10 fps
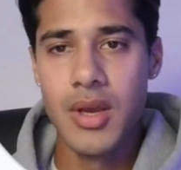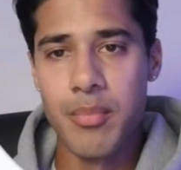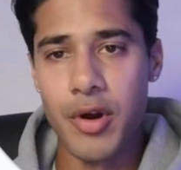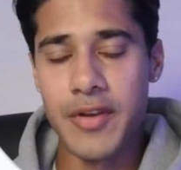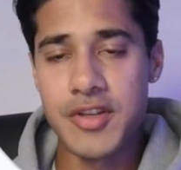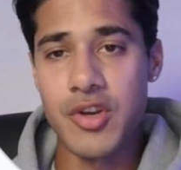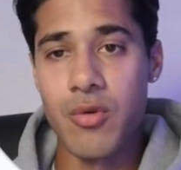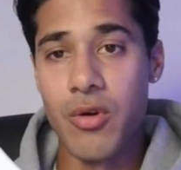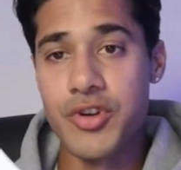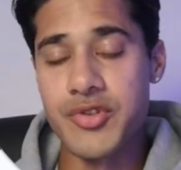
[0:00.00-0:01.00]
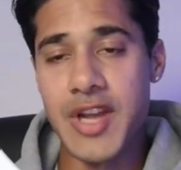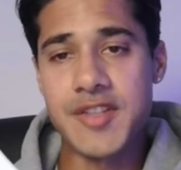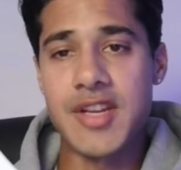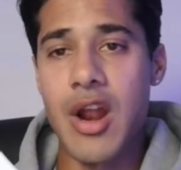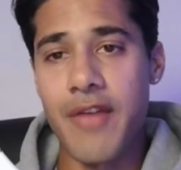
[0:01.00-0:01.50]
Perfect. So in order to test
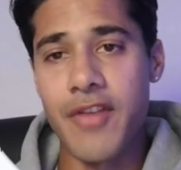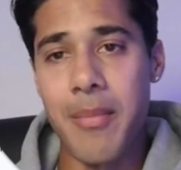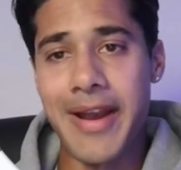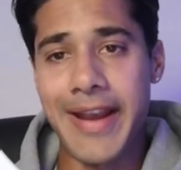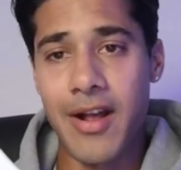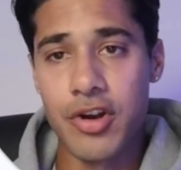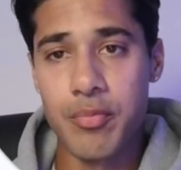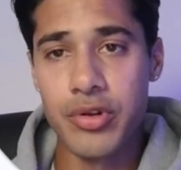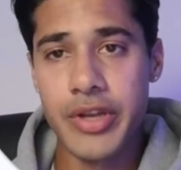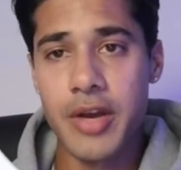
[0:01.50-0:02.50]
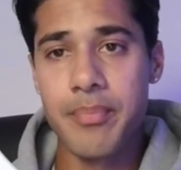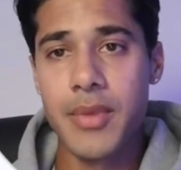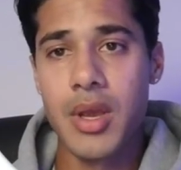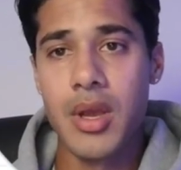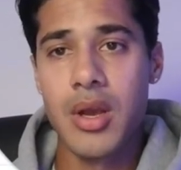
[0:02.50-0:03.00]
it out, I've got my calendar pulled up.
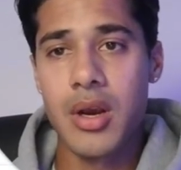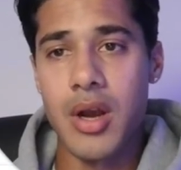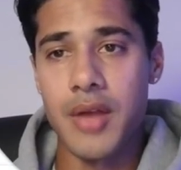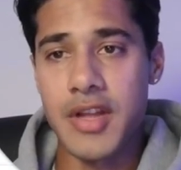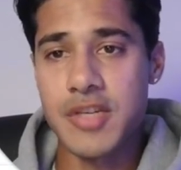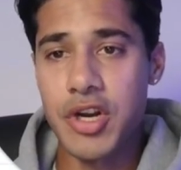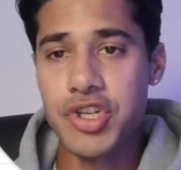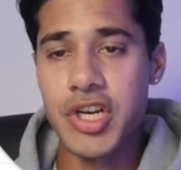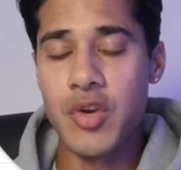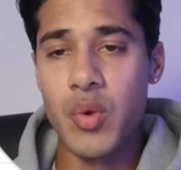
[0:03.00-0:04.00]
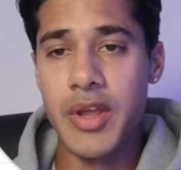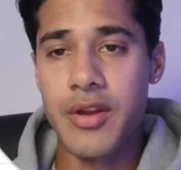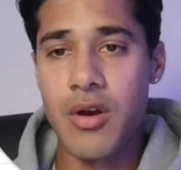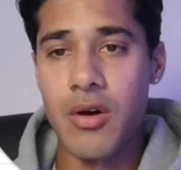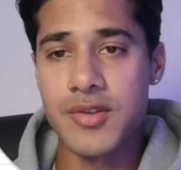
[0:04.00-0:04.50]
Got that spreadsheet with
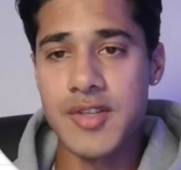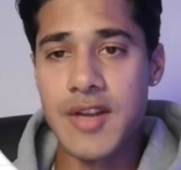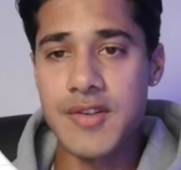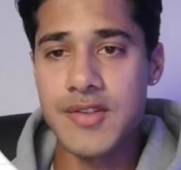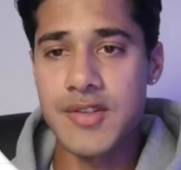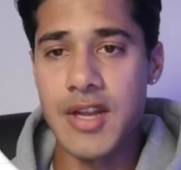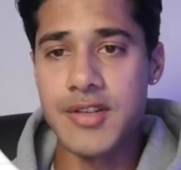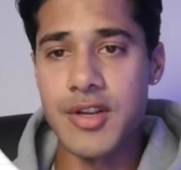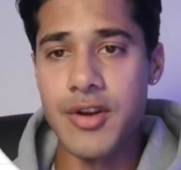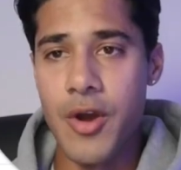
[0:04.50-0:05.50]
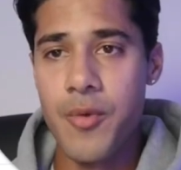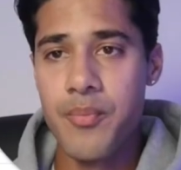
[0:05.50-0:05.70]
call sent set to no.